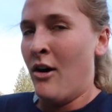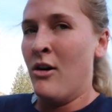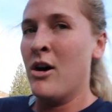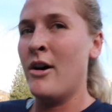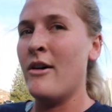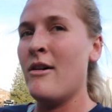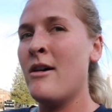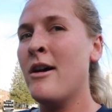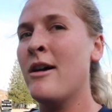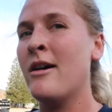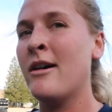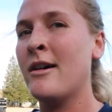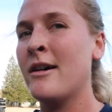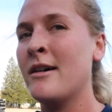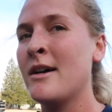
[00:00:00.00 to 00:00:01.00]

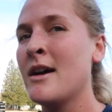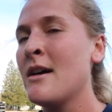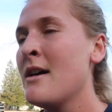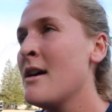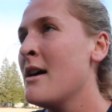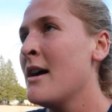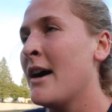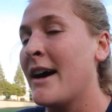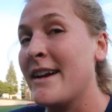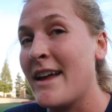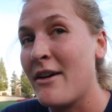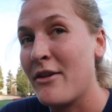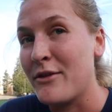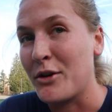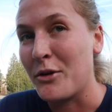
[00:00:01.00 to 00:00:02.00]
I
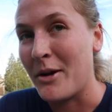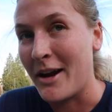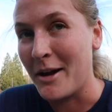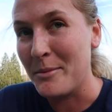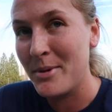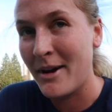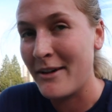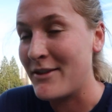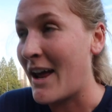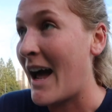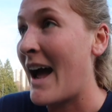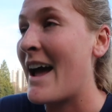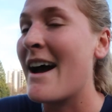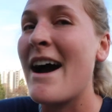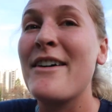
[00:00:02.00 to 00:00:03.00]
now have a cramp. I
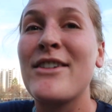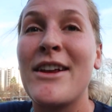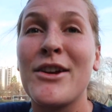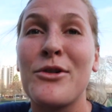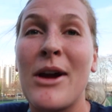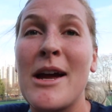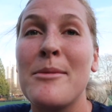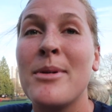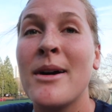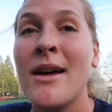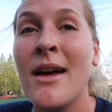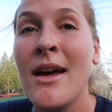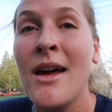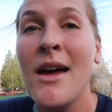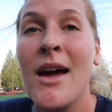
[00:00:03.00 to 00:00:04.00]
haven't had a cramp
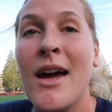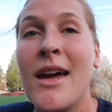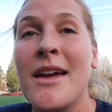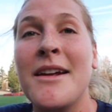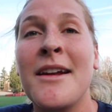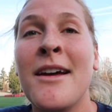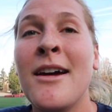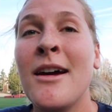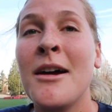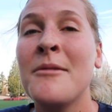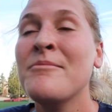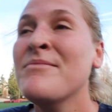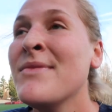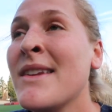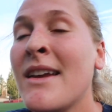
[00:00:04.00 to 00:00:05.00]
in
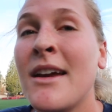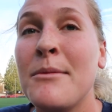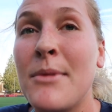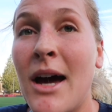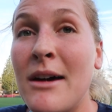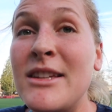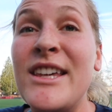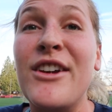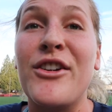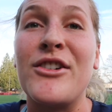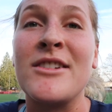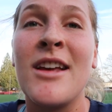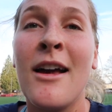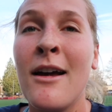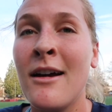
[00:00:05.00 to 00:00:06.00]
my
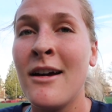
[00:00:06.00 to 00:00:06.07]
years,